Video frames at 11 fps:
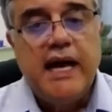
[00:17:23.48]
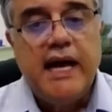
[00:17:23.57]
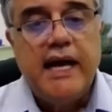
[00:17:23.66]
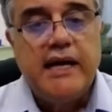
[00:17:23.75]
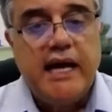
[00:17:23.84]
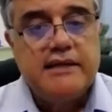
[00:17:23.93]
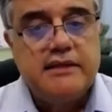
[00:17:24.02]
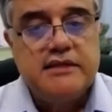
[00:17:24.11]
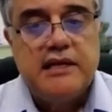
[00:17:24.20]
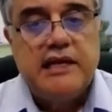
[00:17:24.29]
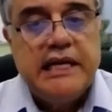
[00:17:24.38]
And as
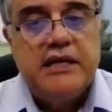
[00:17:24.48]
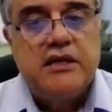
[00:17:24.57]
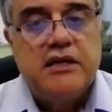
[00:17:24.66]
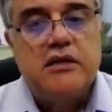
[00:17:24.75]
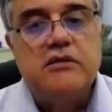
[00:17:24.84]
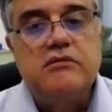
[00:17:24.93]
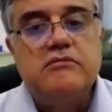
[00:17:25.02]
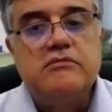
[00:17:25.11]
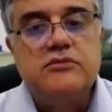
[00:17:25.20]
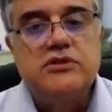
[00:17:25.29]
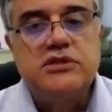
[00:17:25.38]
it's a linear
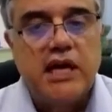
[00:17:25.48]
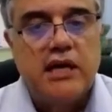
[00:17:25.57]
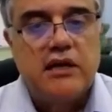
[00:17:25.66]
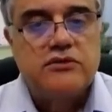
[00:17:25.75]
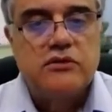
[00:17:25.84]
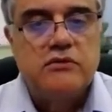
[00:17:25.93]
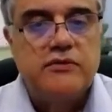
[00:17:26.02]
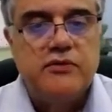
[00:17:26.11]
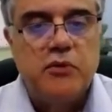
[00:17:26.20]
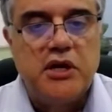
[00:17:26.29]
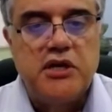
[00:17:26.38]
scale, so
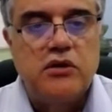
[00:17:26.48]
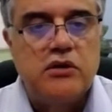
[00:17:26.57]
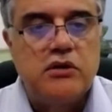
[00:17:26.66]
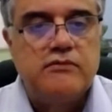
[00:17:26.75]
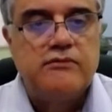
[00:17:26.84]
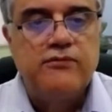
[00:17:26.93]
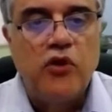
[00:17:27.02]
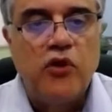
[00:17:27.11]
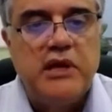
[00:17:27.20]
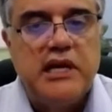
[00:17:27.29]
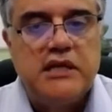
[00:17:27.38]
if you wanted to go to
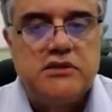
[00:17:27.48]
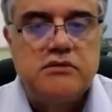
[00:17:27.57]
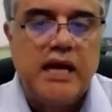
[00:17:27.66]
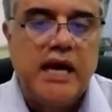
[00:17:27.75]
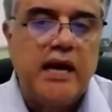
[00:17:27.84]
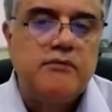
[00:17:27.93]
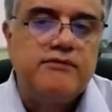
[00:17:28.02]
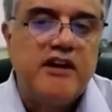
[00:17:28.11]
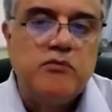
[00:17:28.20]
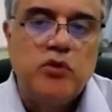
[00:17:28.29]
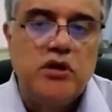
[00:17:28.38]
4 million, just add
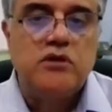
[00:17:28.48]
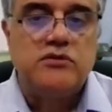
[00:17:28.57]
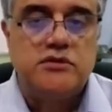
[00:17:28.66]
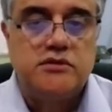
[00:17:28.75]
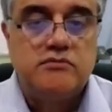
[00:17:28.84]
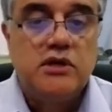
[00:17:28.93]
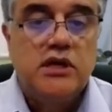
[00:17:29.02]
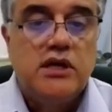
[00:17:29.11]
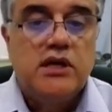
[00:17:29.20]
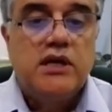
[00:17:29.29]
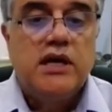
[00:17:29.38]
5 more nodes.
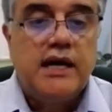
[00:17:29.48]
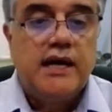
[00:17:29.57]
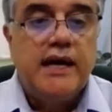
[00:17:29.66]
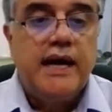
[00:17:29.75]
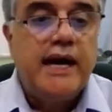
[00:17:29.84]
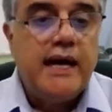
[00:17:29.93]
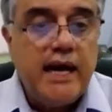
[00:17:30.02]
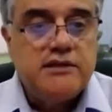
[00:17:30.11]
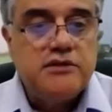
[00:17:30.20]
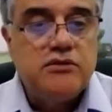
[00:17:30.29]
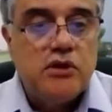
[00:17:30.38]
And
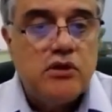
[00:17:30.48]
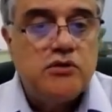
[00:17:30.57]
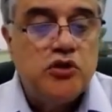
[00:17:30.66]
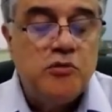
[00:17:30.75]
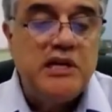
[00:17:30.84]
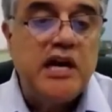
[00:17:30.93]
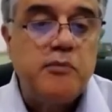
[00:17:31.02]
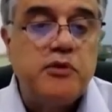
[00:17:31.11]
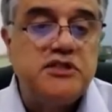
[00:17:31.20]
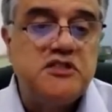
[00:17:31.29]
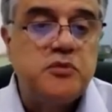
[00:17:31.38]
as you know, 2 million
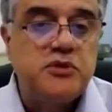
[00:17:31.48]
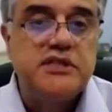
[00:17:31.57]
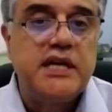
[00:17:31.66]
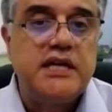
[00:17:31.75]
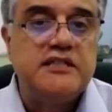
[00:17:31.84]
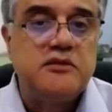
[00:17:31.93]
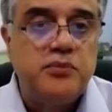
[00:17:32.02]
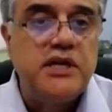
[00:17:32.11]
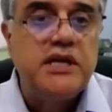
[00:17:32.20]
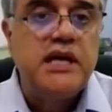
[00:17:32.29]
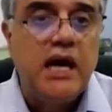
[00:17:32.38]
operations per second is a
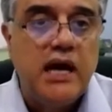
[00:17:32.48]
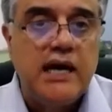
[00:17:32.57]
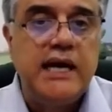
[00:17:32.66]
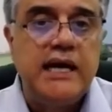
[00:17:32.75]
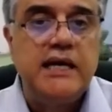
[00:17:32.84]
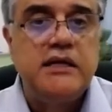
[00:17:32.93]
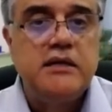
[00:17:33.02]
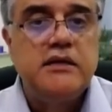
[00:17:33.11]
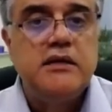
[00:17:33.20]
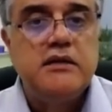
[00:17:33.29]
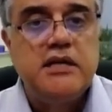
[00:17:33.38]
pretty high
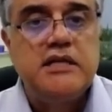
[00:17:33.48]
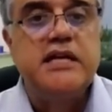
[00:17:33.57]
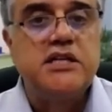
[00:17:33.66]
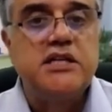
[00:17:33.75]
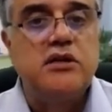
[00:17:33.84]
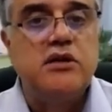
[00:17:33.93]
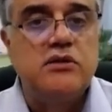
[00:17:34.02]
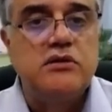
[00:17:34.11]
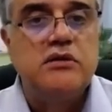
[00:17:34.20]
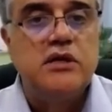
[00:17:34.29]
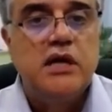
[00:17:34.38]
transaction
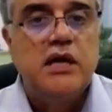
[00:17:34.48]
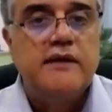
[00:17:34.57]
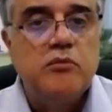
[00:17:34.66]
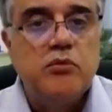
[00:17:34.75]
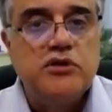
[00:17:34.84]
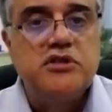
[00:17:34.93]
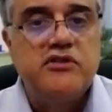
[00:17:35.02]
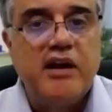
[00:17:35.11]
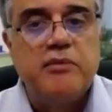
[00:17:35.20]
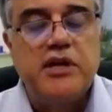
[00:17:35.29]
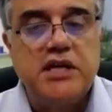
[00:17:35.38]
load that most of your
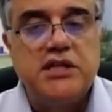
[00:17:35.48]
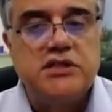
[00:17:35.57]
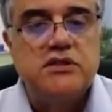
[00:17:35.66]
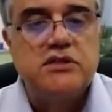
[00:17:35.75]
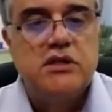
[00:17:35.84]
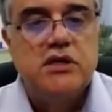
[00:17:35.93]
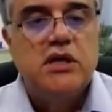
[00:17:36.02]
applications,